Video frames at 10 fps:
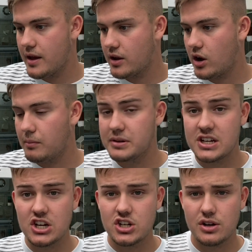
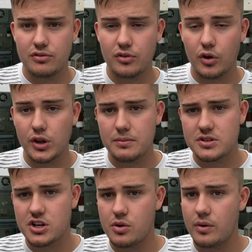competition for them
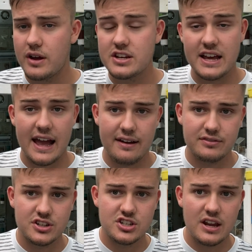to have
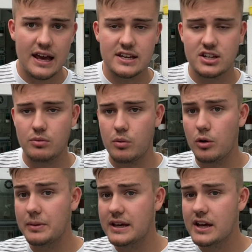to stay. So we
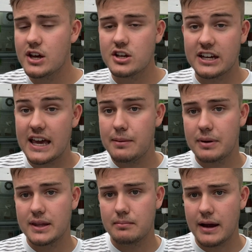will be
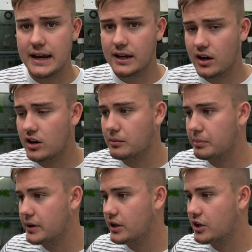keeping the main
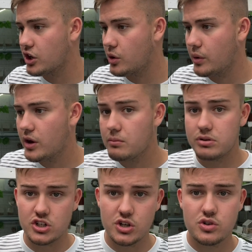cockbird who
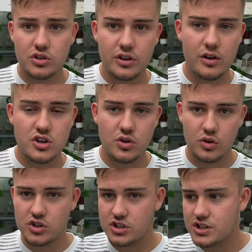produced all those
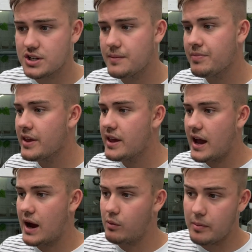youngsters,
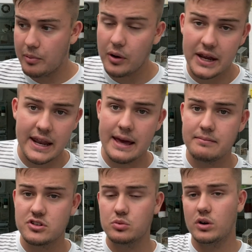and we'll put
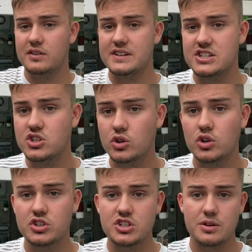him to one of his
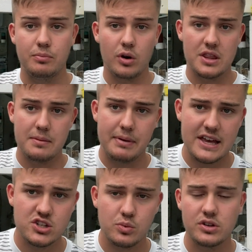daughters, one of the
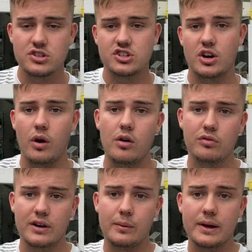best ones, so
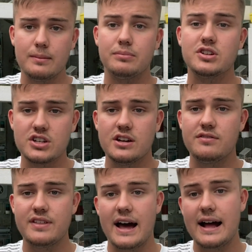hopefully we can
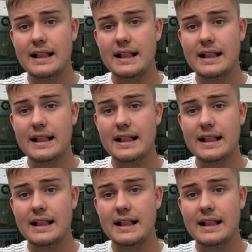preserve that